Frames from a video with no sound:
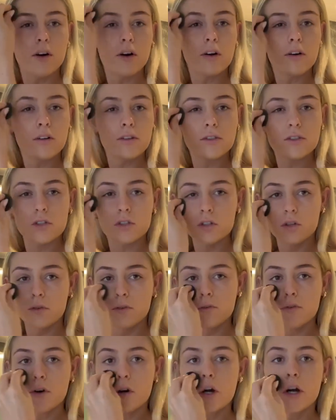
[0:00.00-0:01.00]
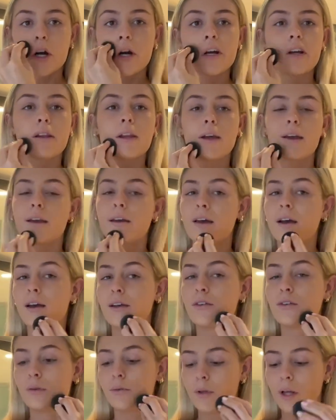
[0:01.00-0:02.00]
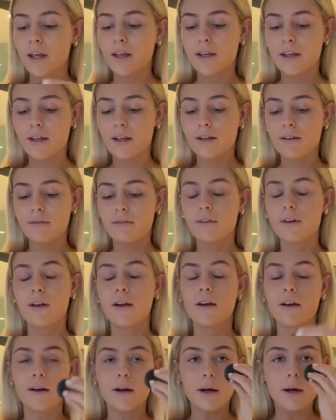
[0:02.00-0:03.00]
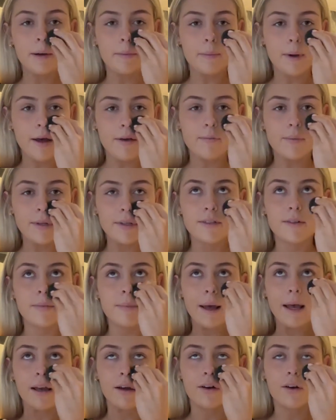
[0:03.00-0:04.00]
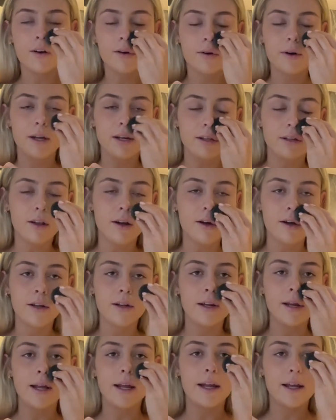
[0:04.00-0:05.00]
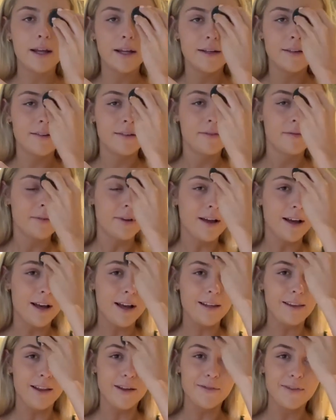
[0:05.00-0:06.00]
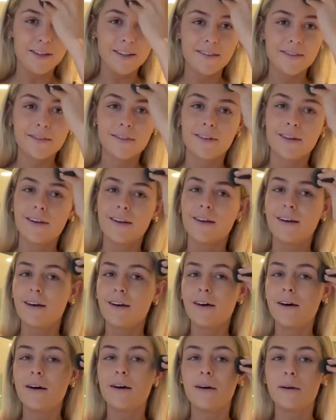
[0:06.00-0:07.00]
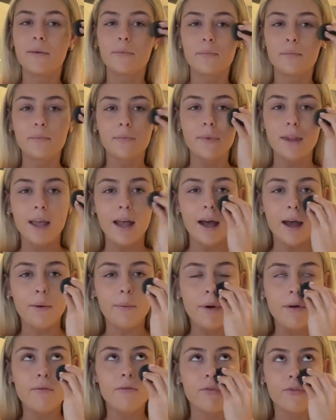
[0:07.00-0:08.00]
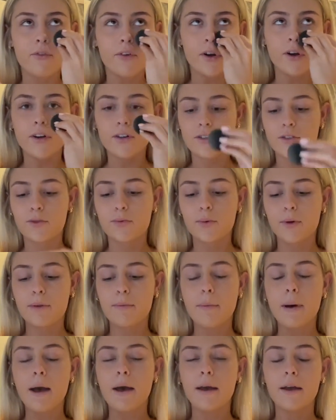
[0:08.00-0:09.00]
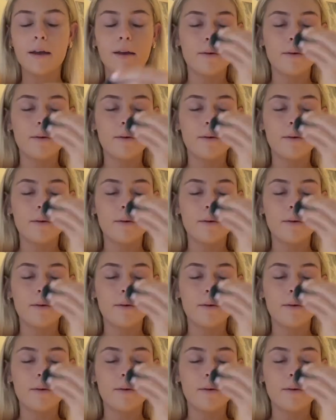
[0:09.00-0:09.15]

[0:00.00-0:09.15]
Kong so far. Like, I do like it. I've been to Bangkok quite a lot and I love it. I went first with my